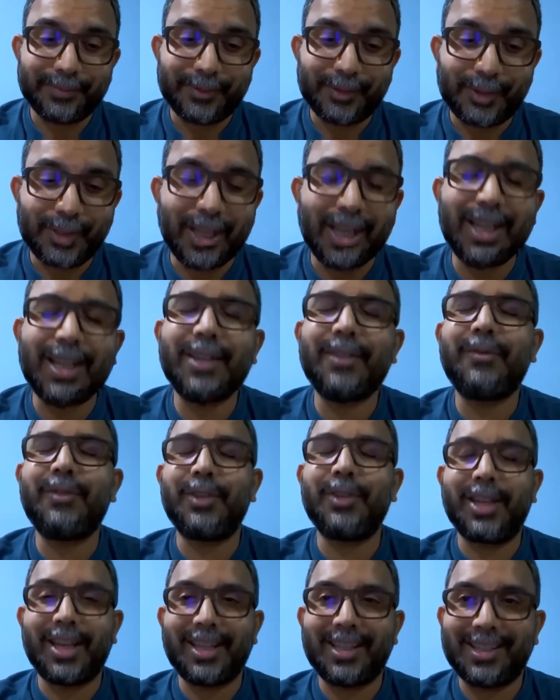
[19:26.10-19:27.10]
So I love you
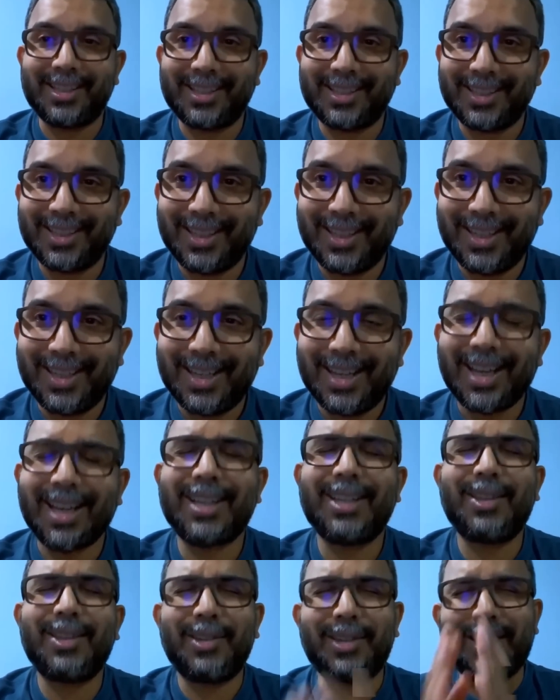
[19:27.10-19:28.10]
guys.
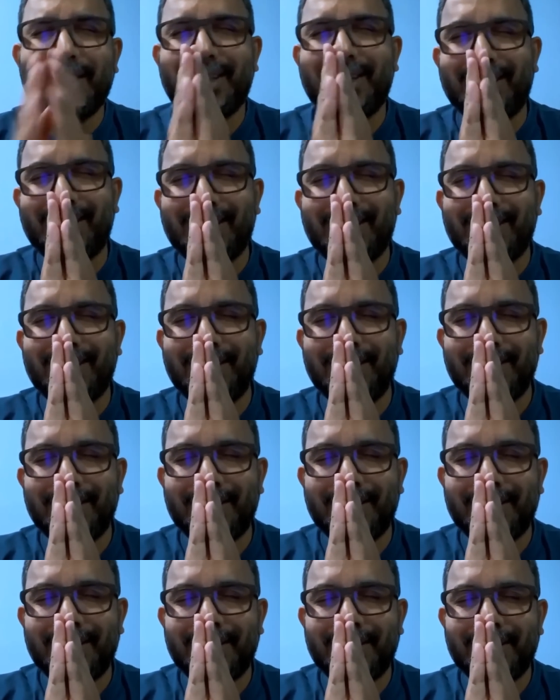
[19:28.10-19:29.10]
Hug your kids.
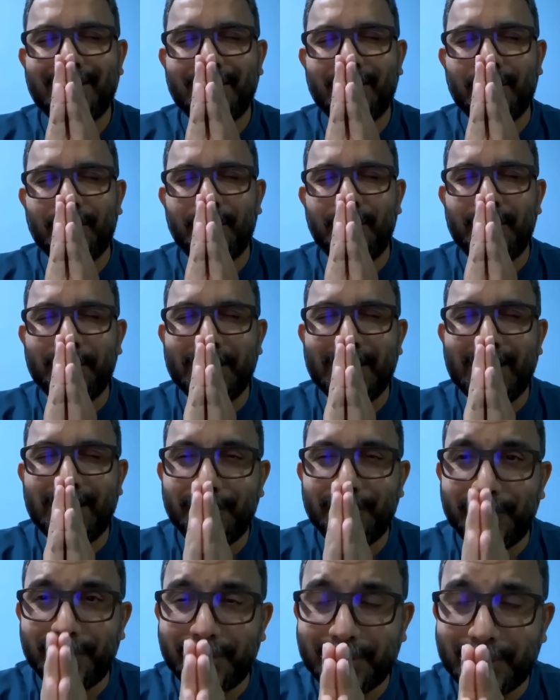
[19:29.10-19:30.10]
Convey my
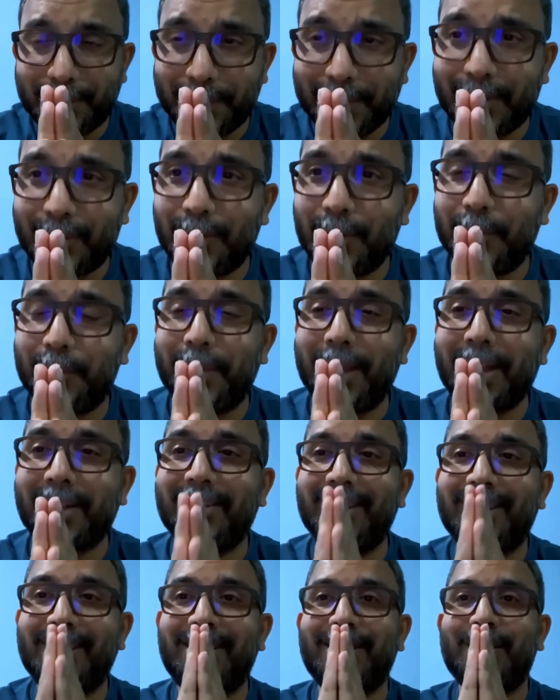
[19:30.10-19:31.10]
love and respect to your
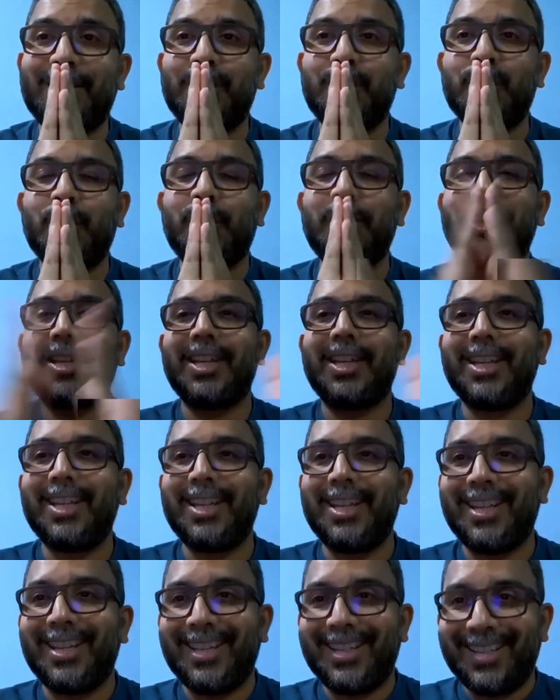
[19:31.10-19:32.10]
parents.
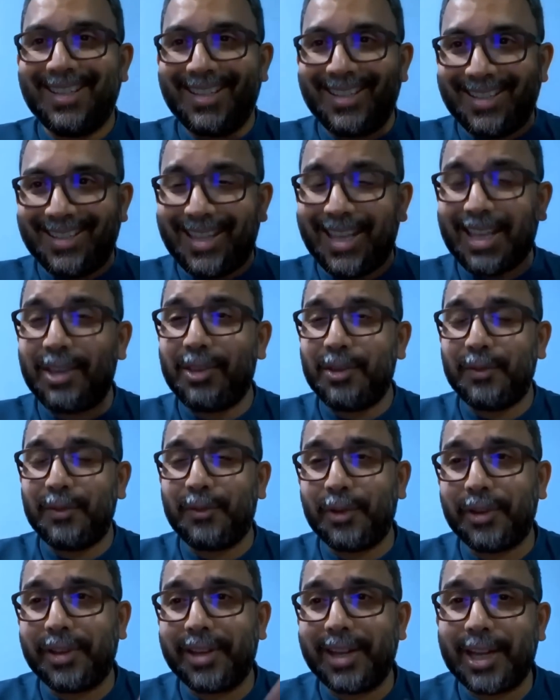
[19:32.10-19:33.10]
Thank you
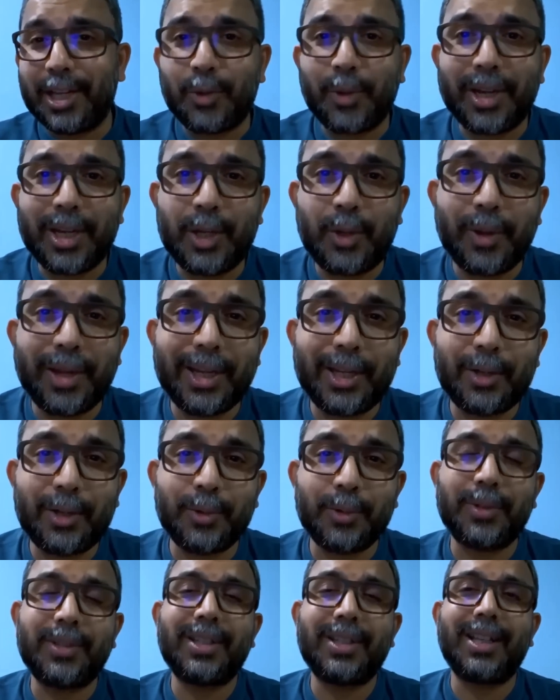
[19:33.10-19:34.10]
for a great
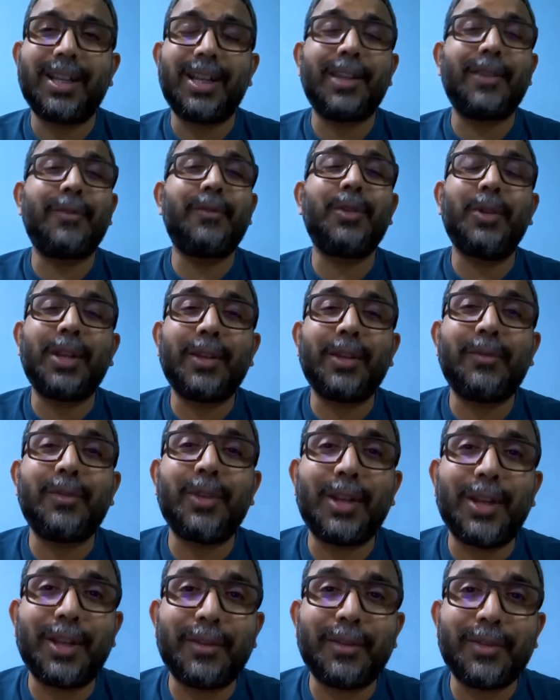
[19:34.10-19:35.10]
2022. Love you, love
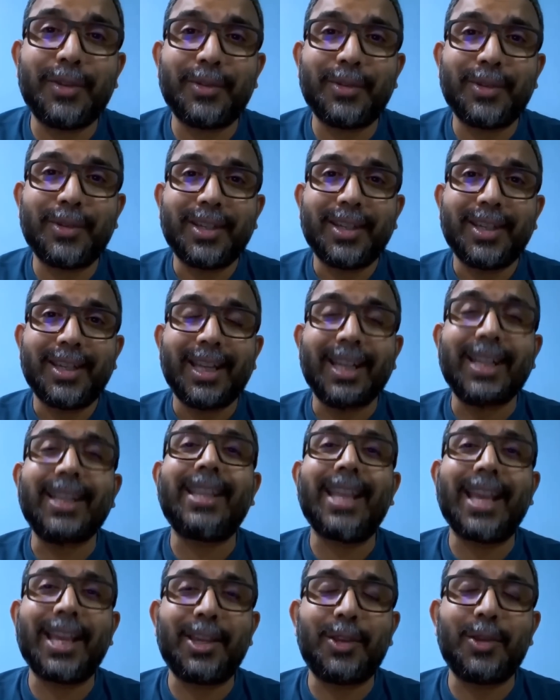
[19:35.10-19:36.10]
you, love you.
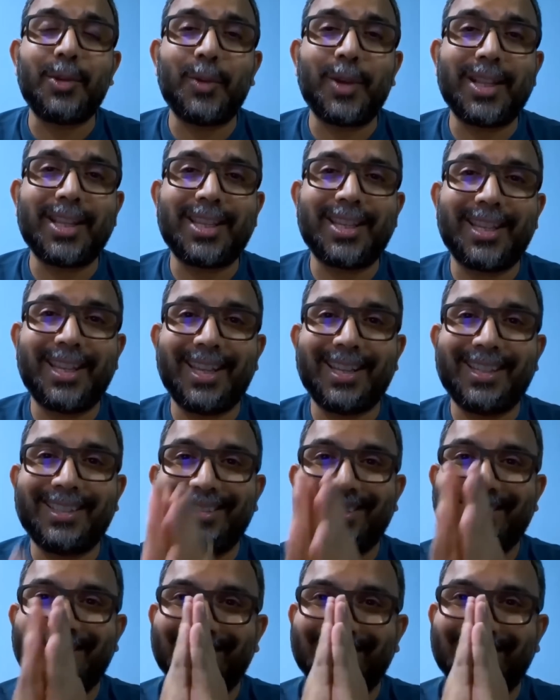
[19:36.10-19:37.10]
And thank you once again.